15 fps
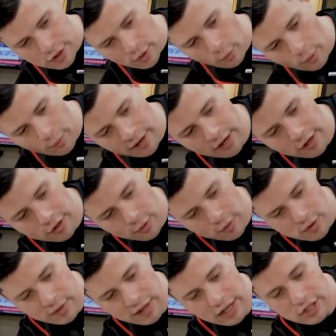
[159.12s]
what we need to do
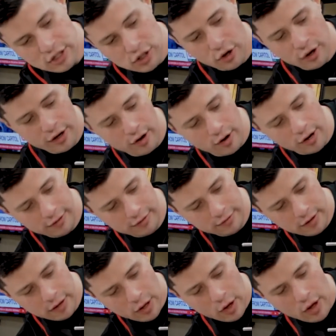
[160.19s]
is we need to turn it on,
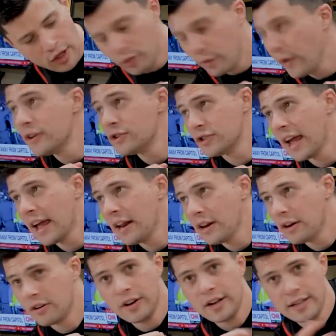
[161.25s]
380
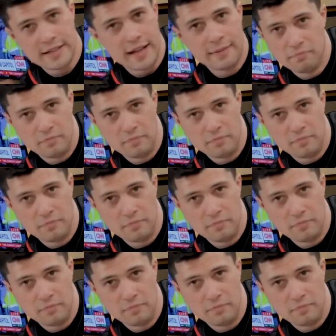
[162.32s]
degrees.